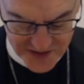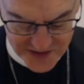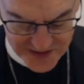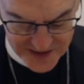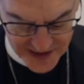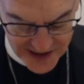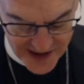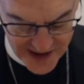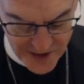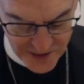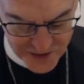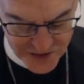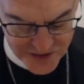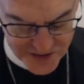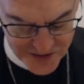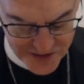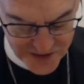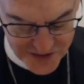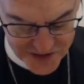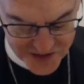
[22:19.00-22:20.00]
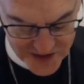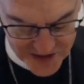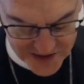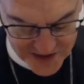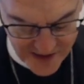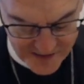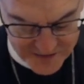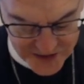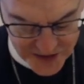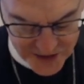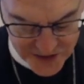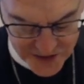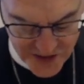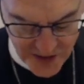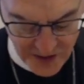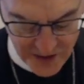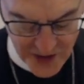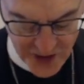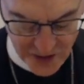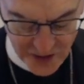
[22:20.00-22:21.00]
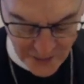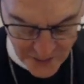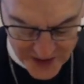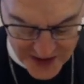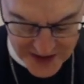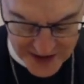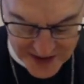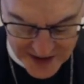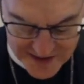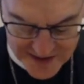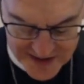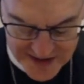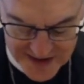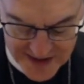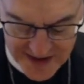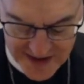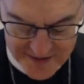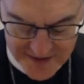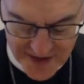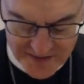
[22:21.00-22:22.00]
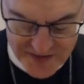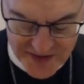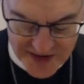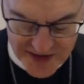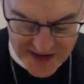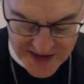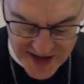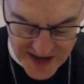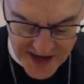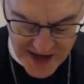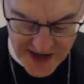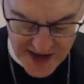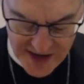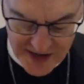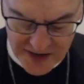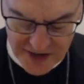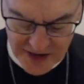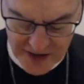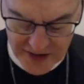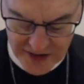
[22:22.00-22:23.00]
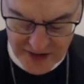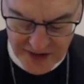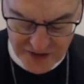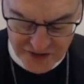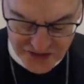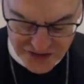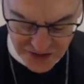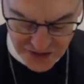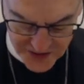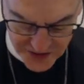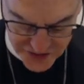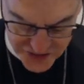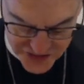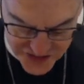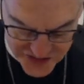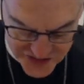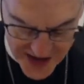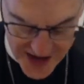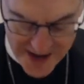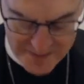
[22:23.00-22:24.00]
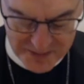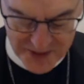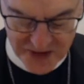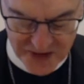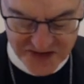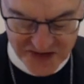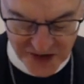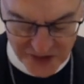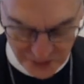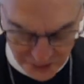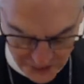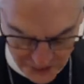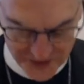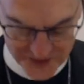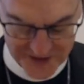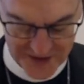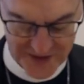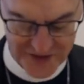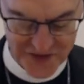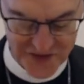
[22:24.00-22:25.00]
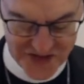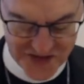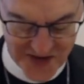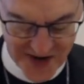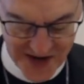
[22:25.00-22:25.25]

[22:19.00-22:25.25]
and the counselors and the governors are agreed that the king should establish an ordinance